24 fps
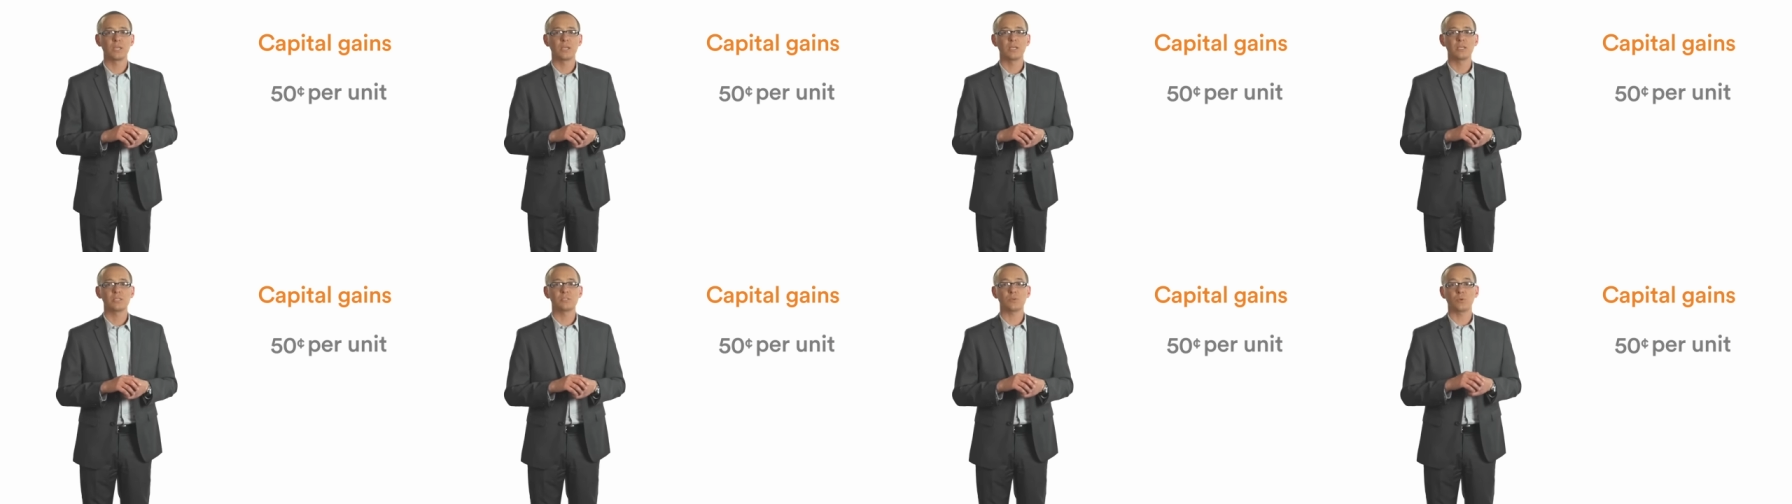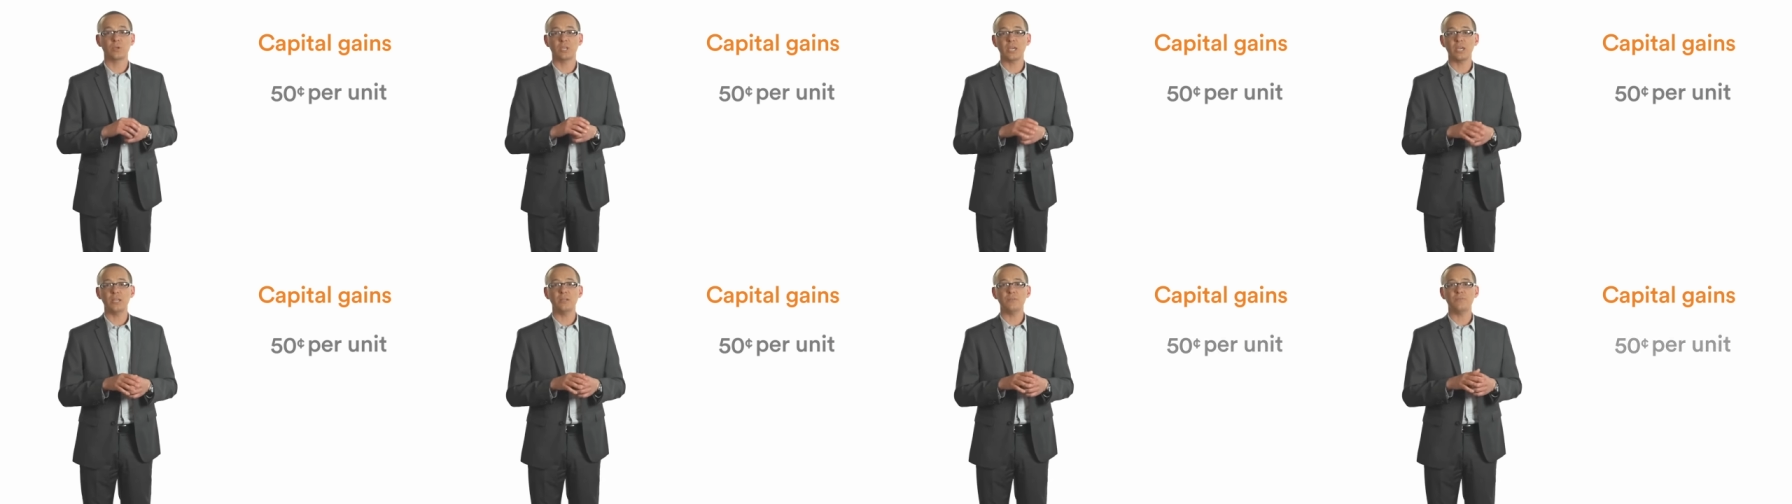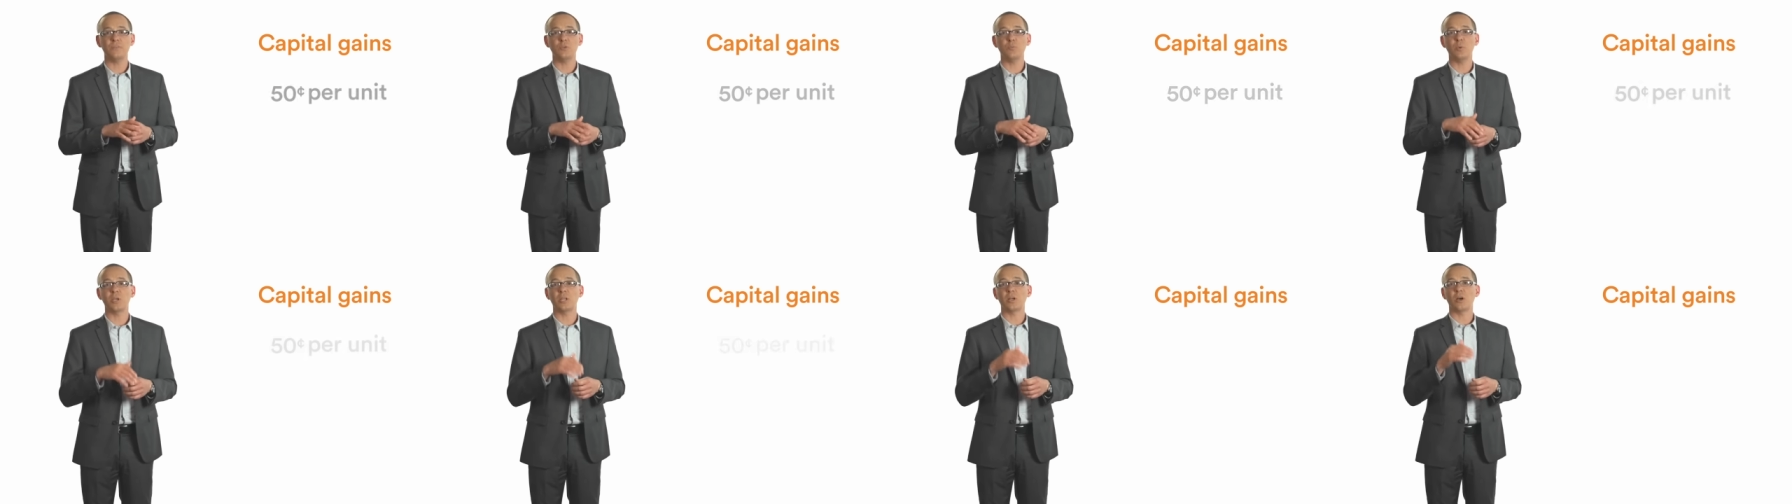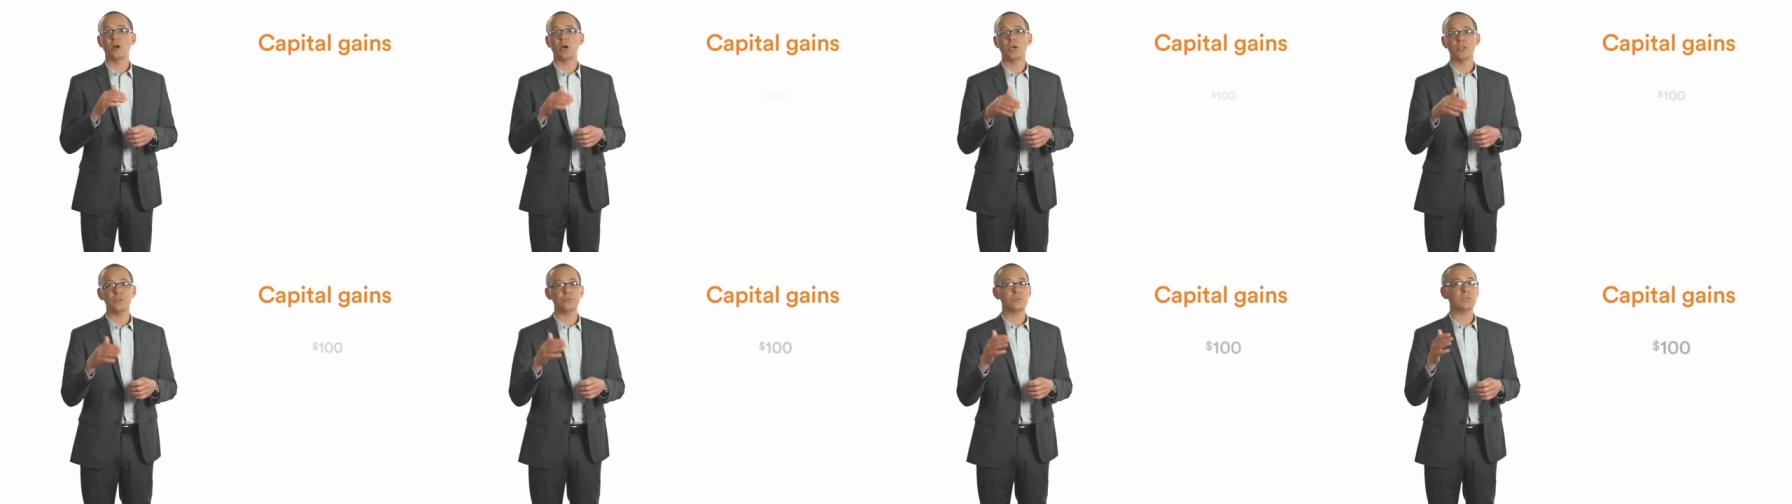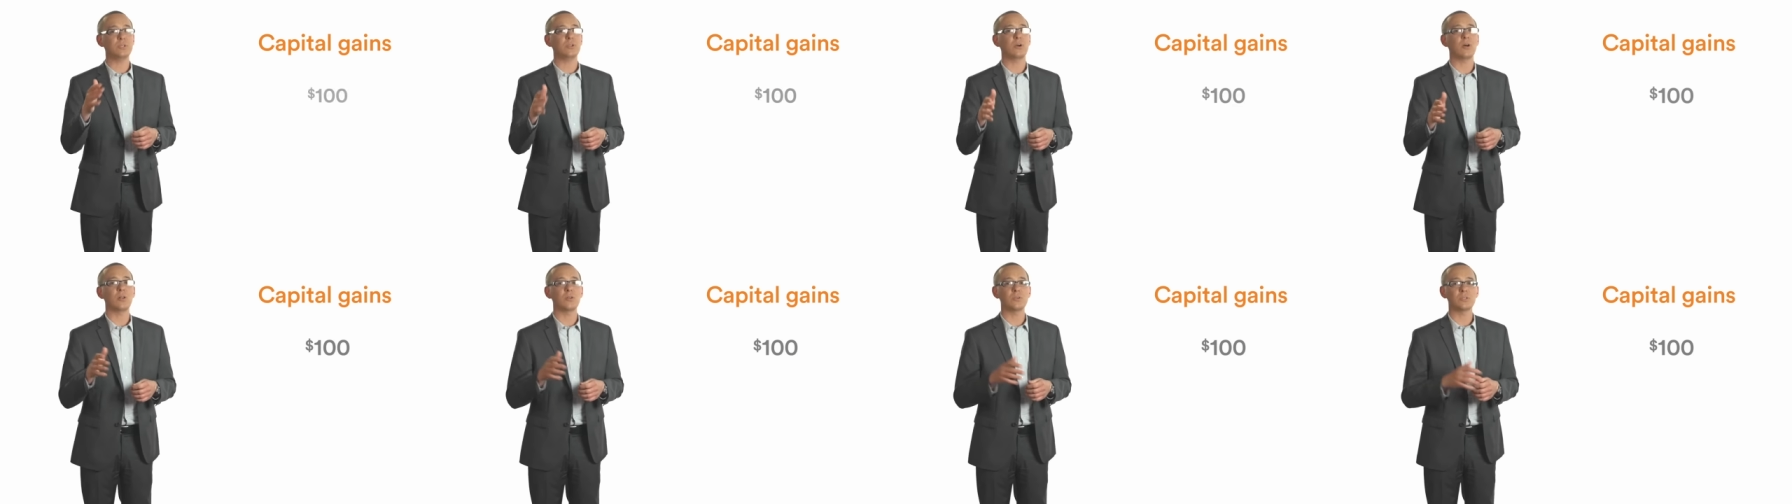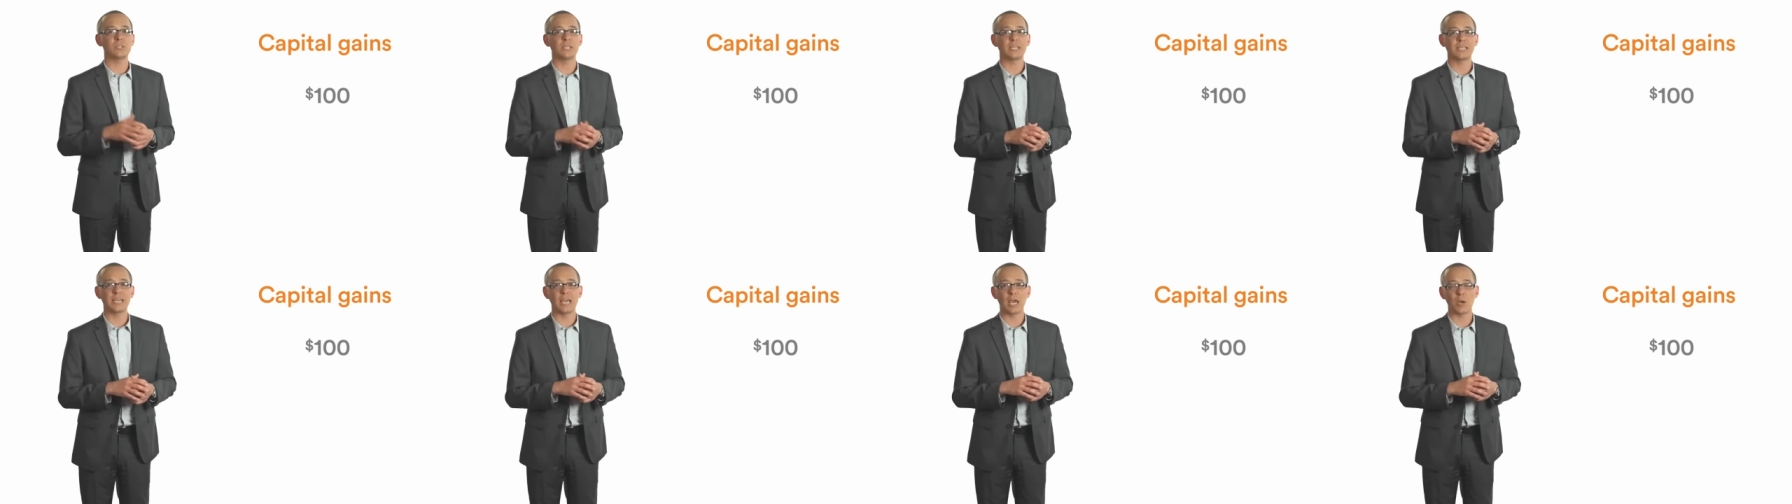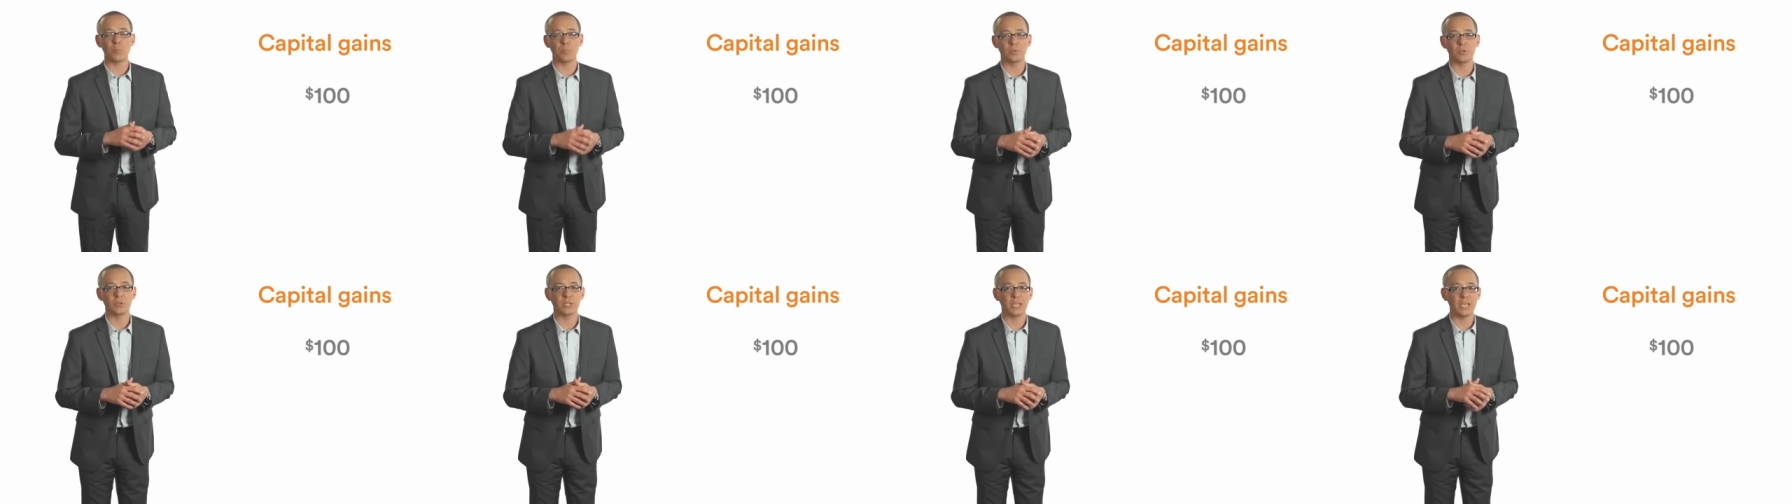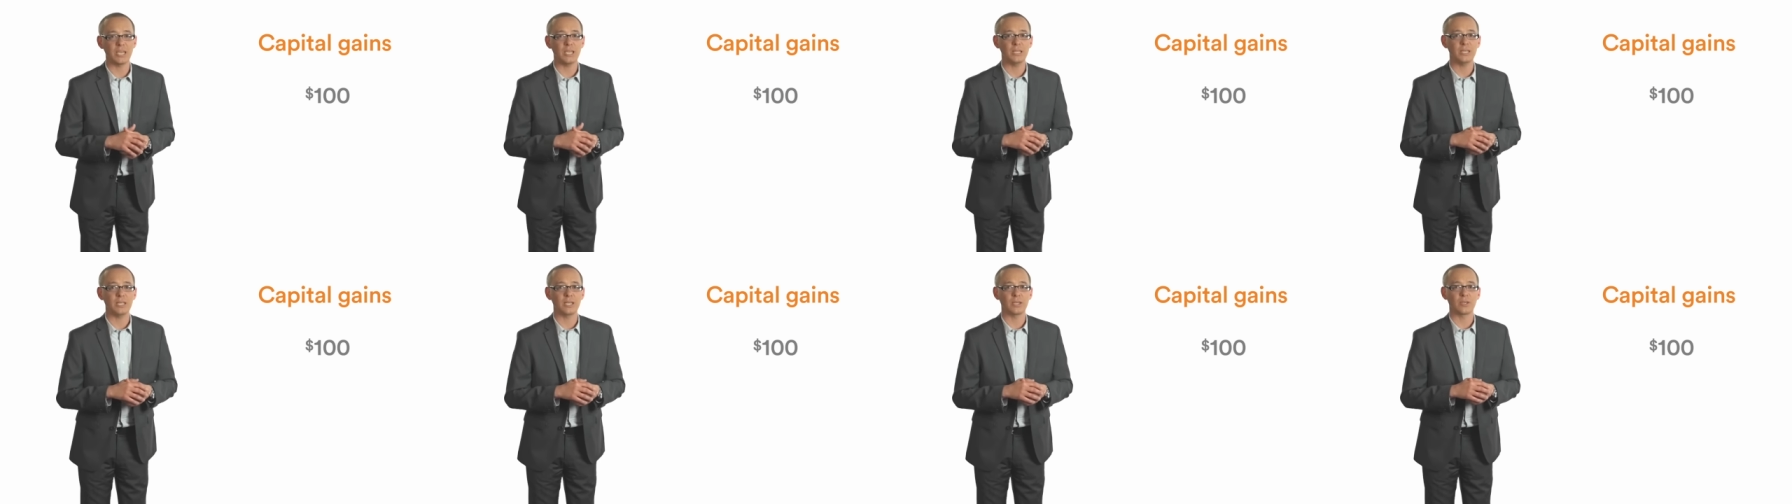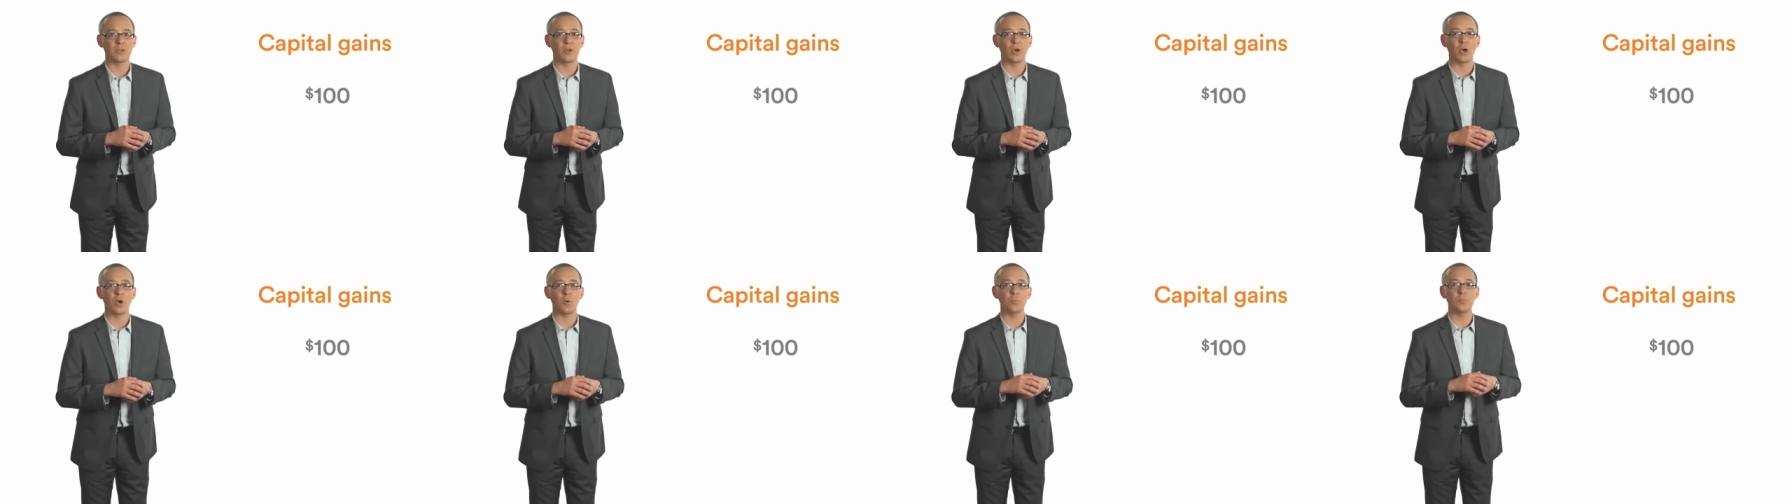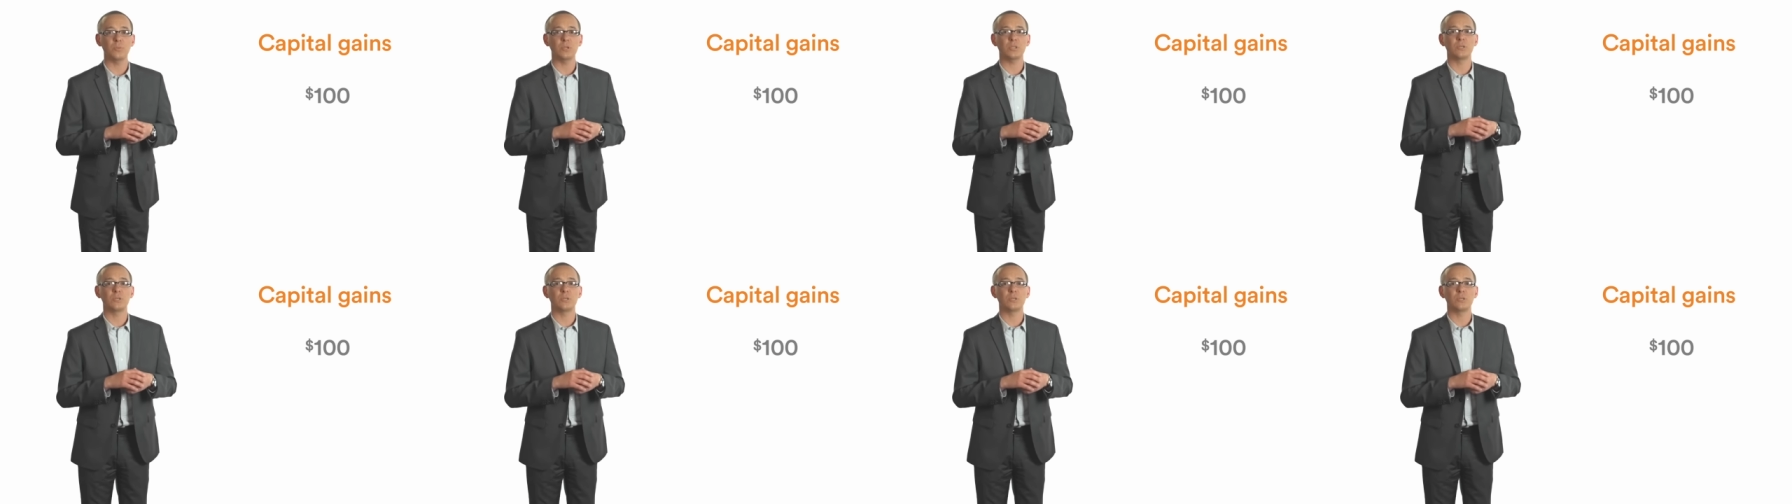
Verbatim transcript: So again, if you made $100 in capital gain income,